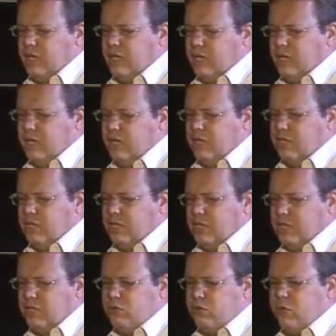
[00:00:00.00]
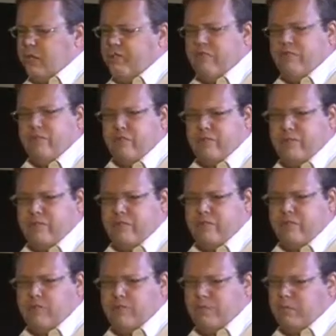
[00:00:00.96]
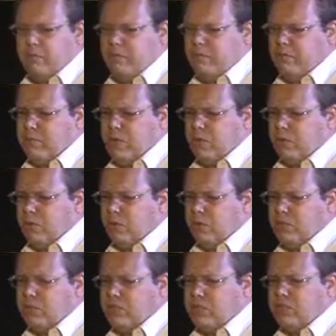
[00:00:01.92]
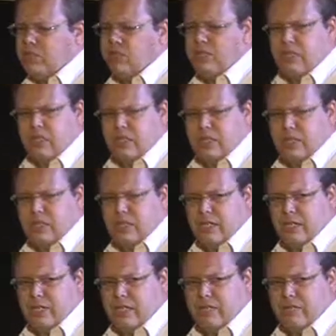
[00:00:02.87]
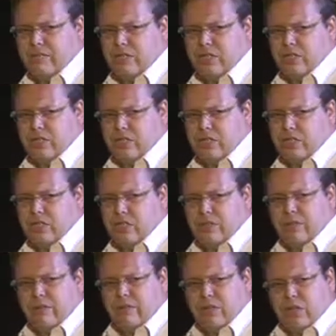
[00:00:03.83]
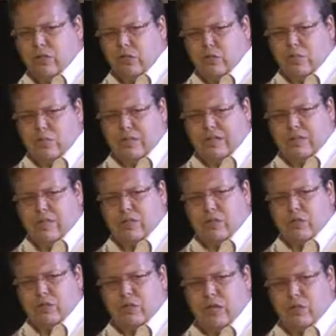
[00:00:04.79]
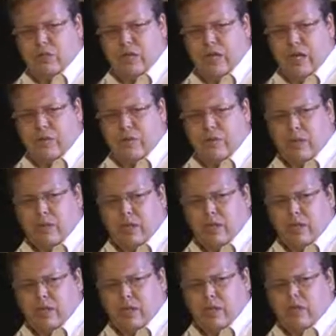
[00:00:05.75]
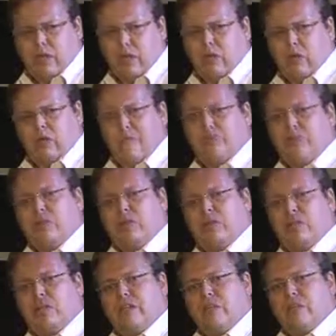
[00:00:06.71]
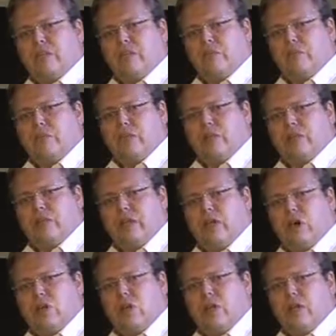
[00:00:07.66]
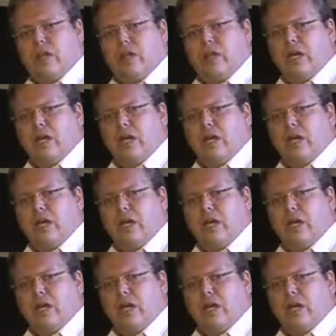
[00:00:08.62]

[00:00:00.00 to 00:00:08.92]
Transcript: Uh, but the next wave will definitely be about monetization and uh, efficiency with the new platforms coming up. You know, a lot of publishers have still built their own